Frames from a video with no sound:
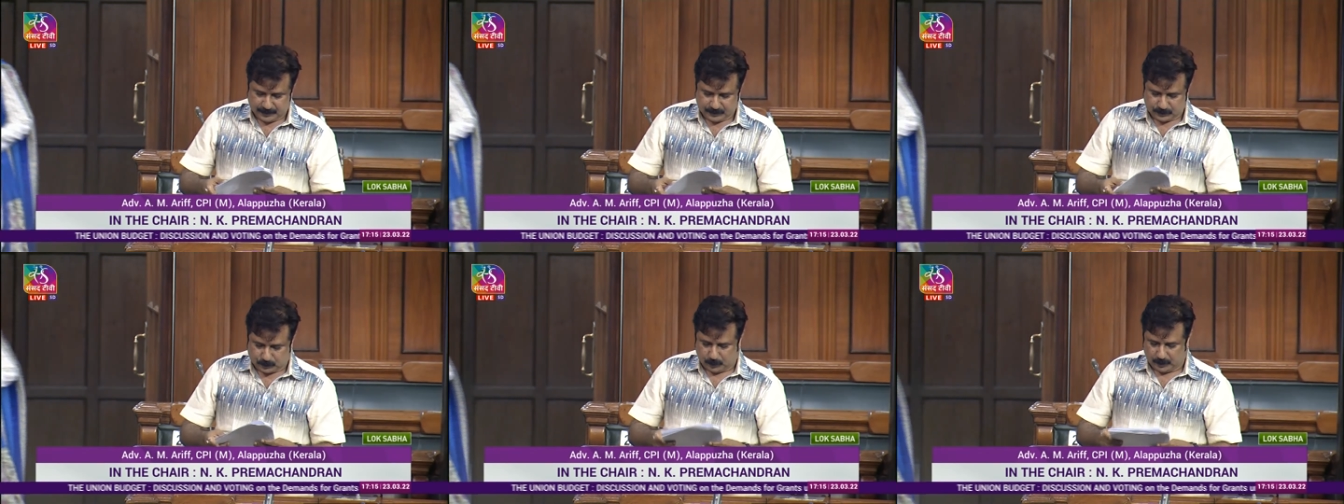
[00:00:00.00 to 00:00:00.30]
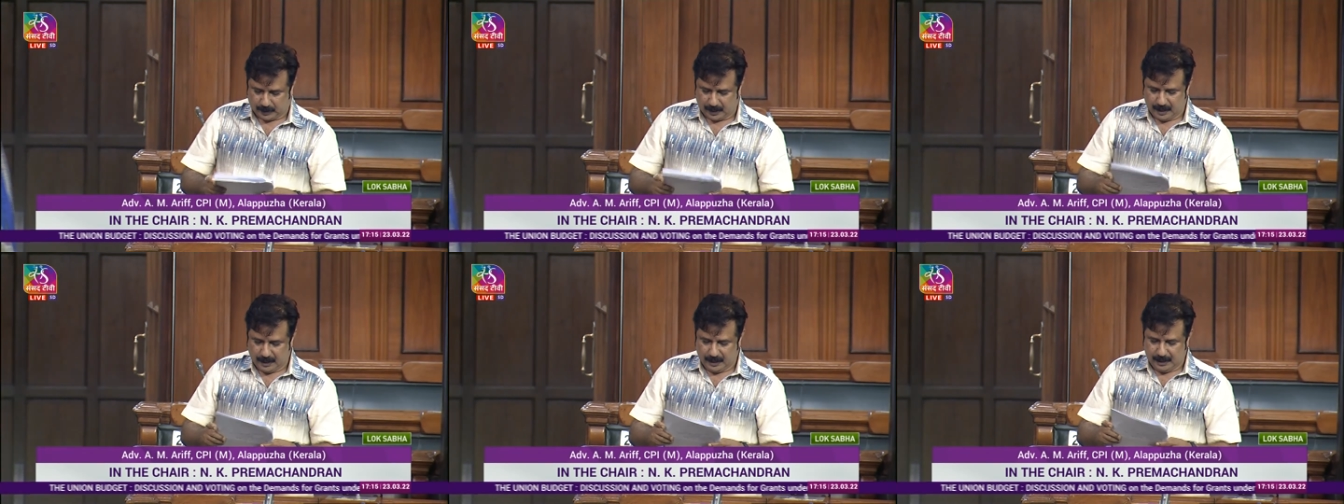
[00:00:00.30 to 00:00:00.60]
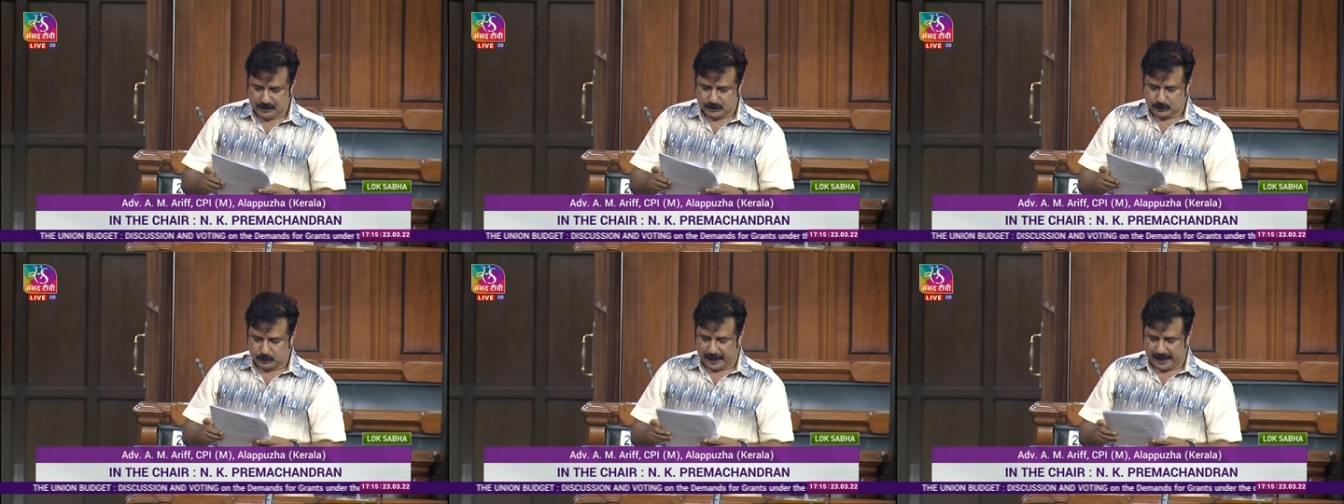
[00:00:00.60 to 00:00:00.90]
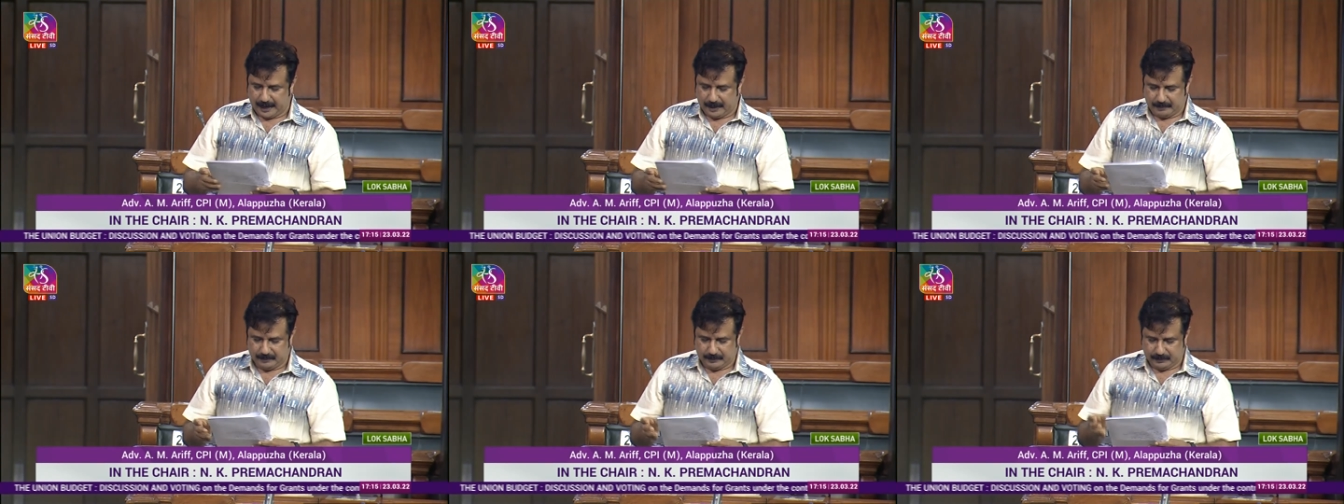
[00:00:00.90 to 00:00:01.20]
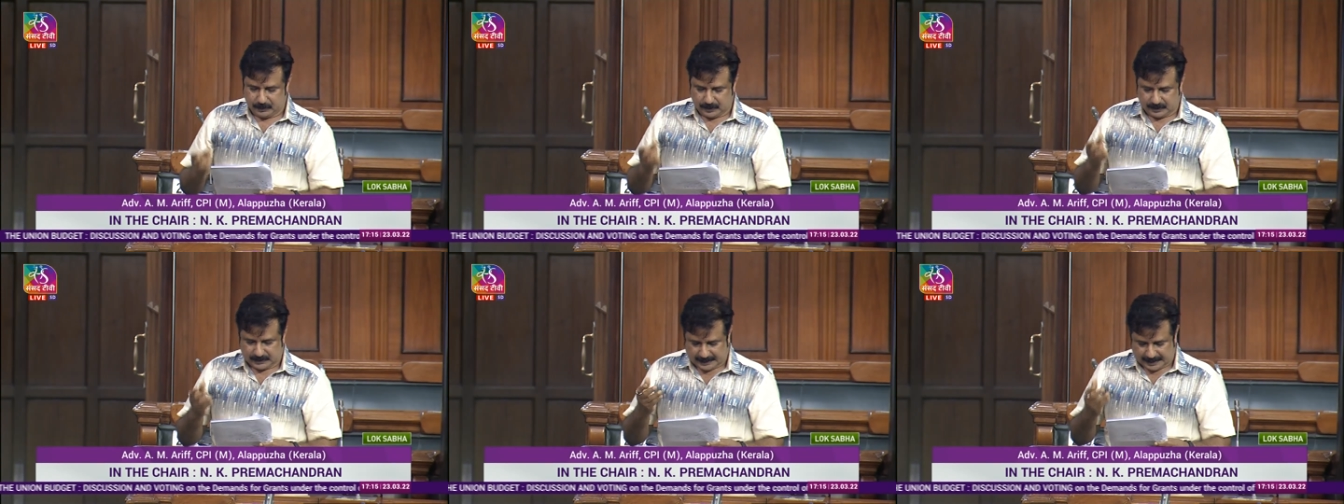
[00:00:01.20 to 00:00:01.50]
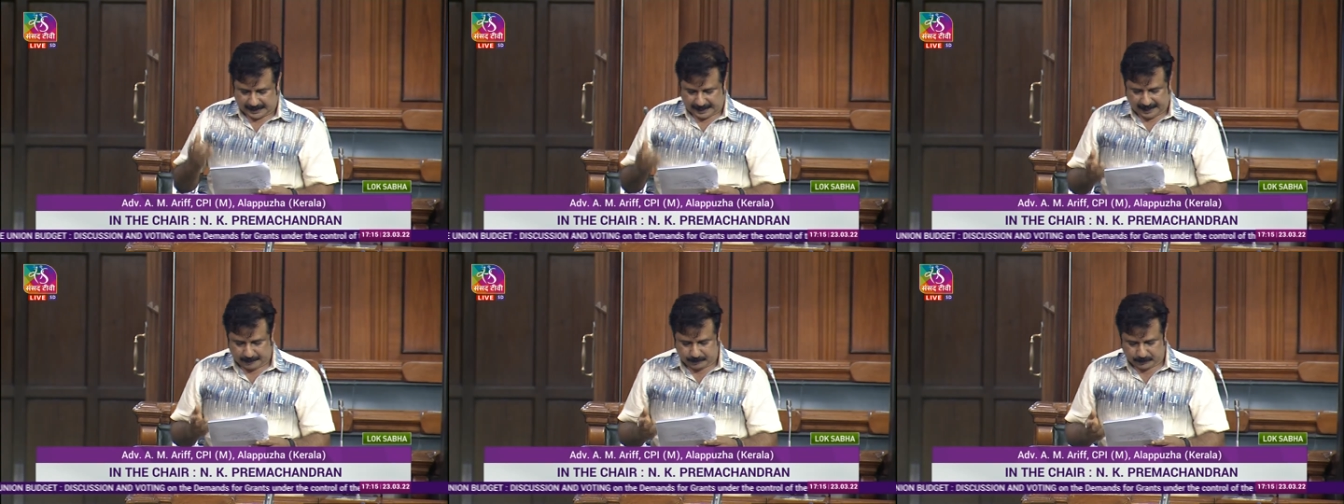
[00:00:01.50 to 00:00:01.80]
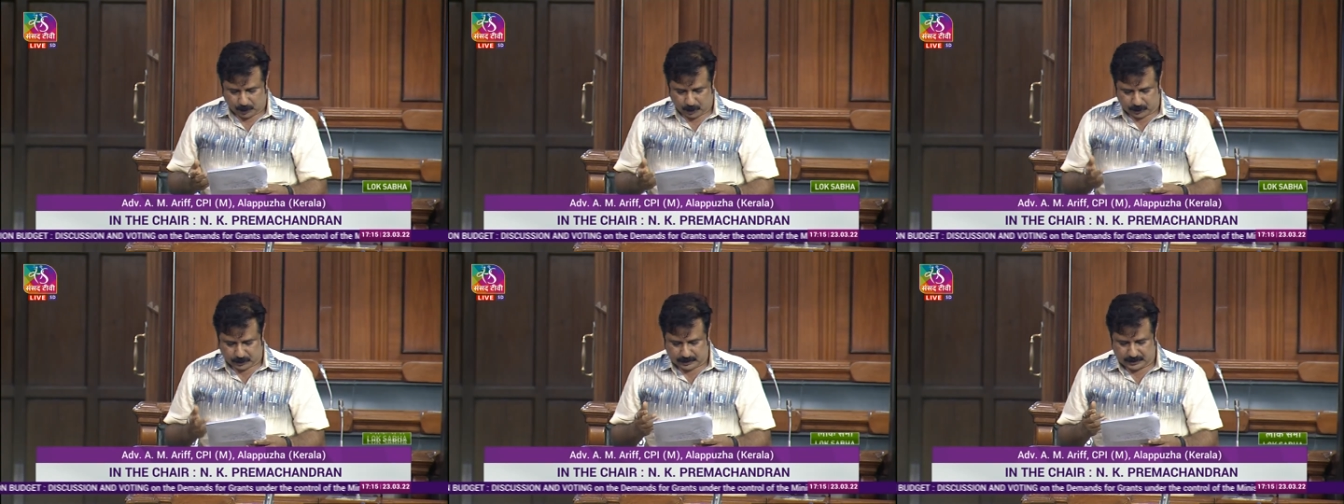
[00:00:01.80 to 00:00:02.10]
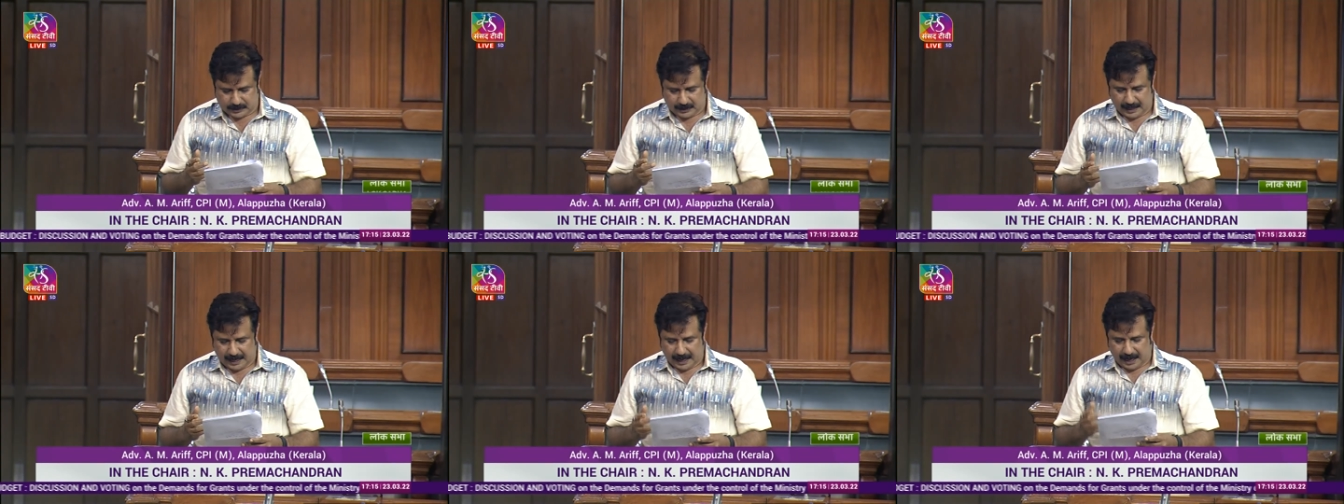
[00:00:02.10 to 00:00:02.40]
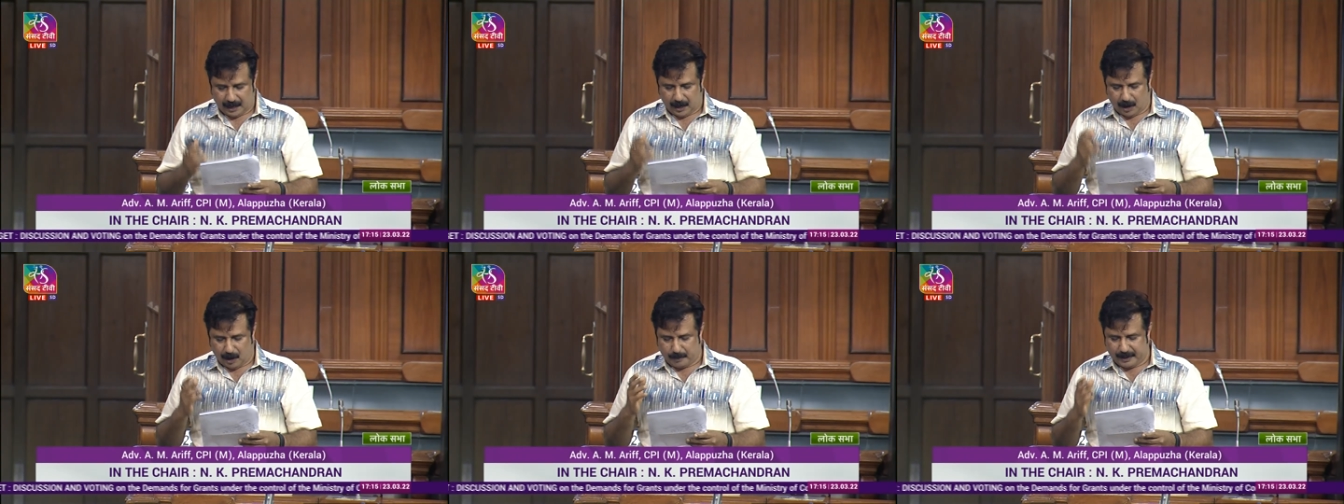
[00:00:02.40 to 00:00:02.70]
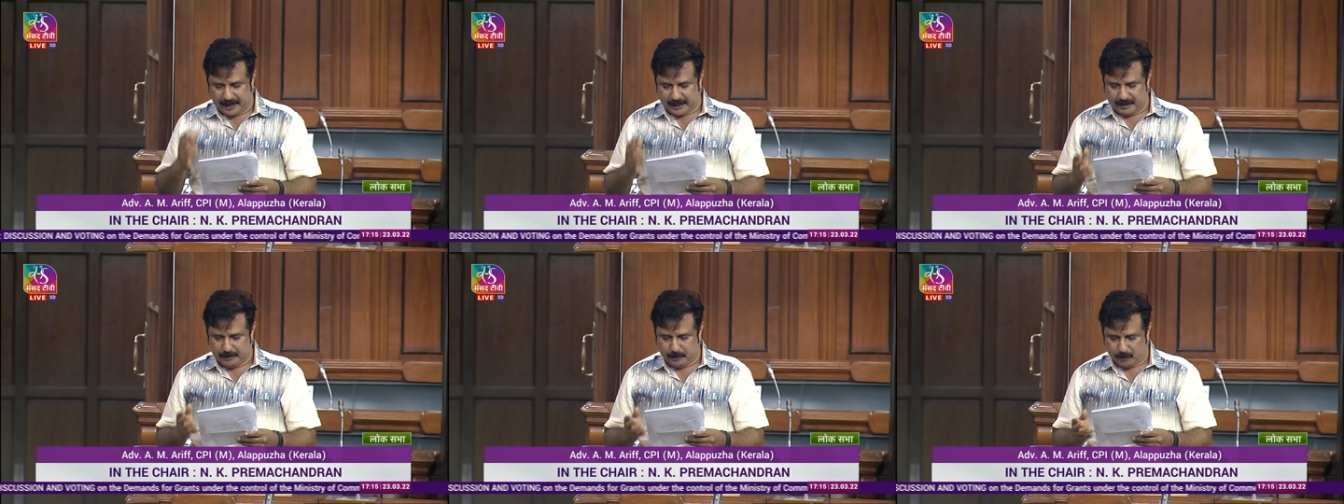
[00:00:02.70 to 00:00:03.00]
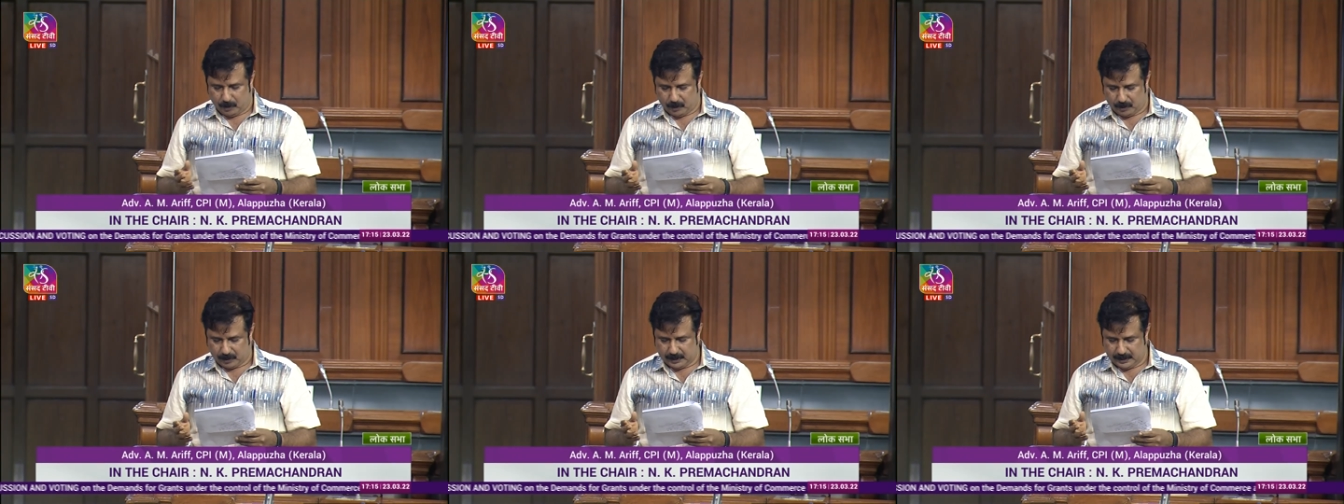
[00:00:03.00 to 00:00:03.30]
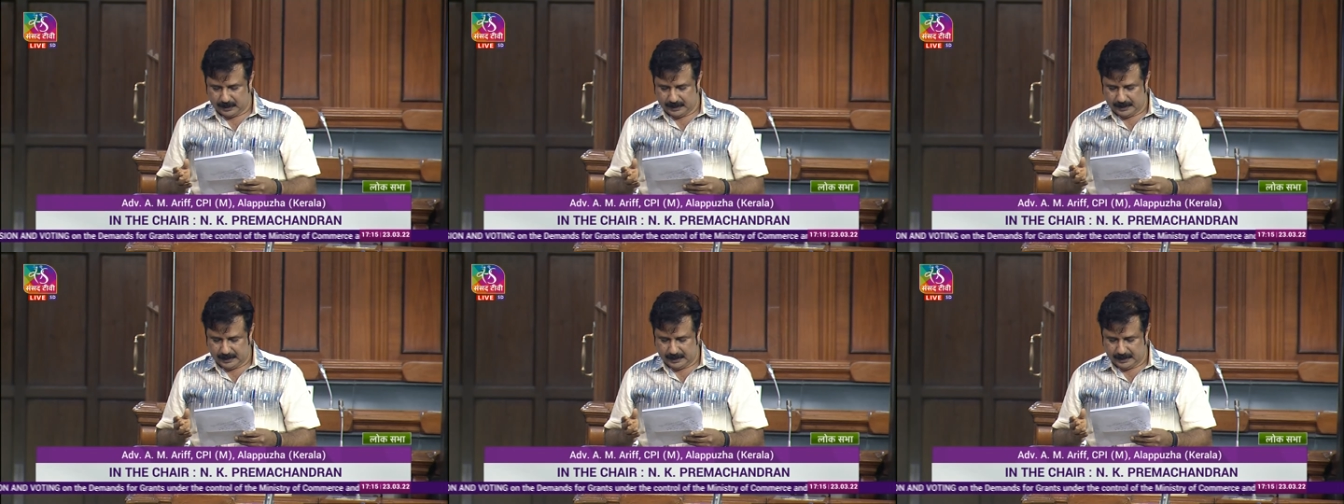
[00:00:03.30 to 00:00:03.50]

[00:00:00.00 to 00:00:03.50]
So, so I, sir, I am not elaborating more,